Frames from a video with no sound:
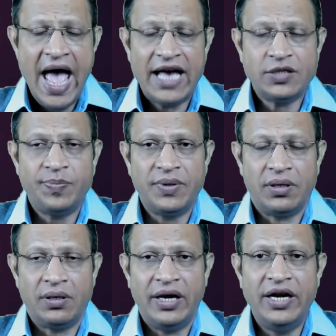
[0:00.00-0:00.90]
As per
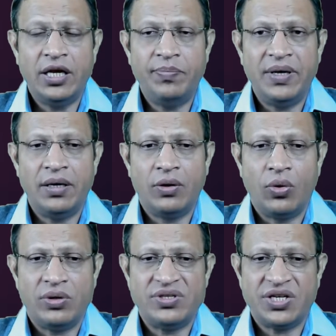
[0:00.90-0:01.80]
Indian Penal
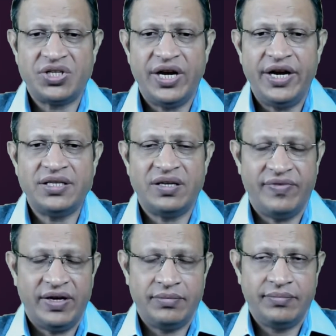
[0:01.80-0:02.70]
Code section
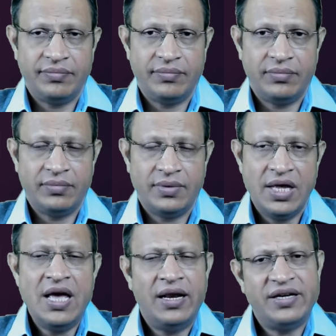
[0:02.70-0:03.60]
87,
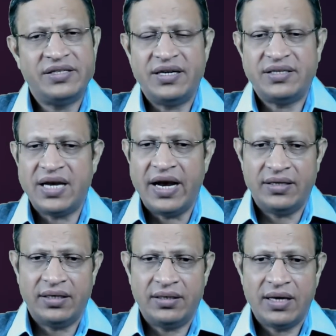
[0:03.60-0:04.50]
let's understand
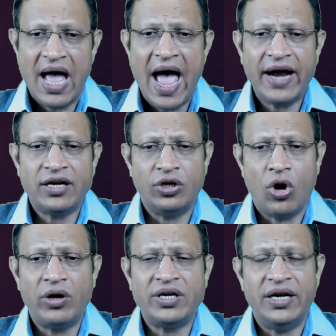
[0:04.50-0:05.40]
that act
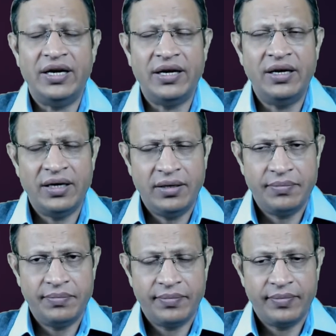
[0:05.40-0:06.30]
not intended
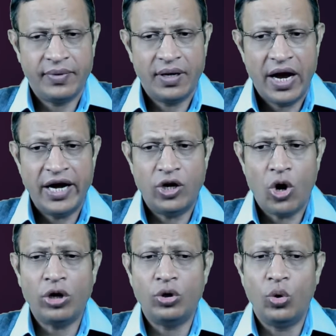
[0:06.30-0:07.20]
and
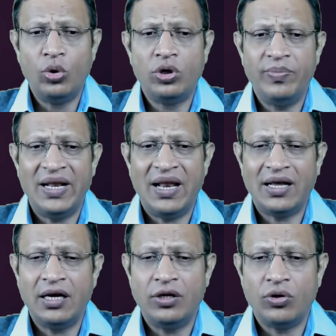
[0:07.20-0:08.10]
not known to be
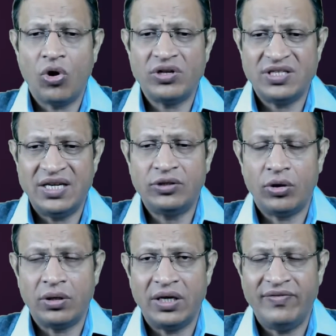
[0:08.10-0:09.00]
likely to cause death or
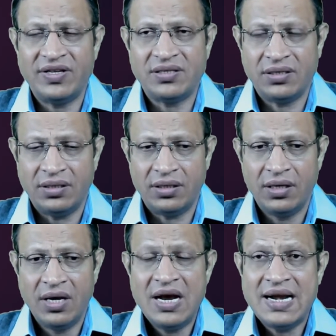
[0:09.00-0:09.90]
grievous hurt
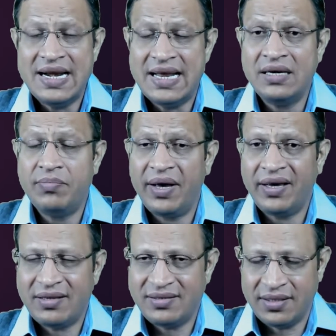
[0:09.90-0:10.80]
done by
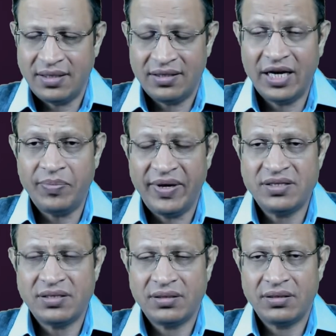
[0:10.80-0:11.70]
consent. That
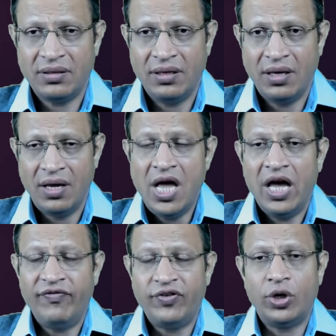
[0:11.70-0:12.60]
means
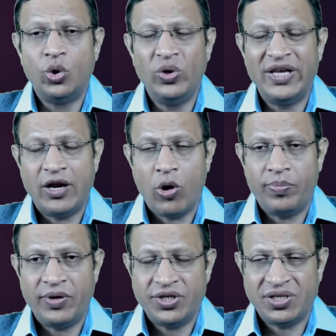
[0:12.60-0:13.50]
if you're doing an
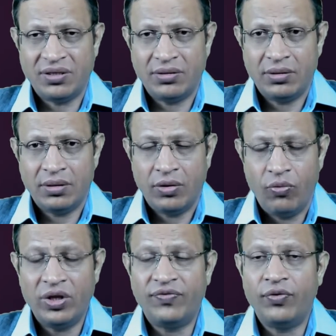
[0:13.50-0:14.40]
operation
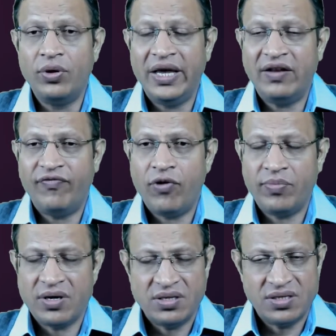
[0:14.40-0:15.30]
with fully informed
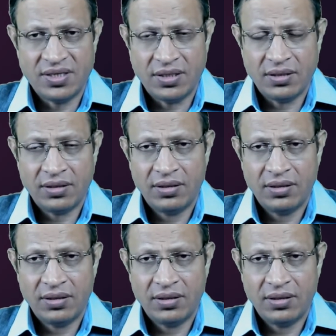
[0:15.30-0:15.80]
consent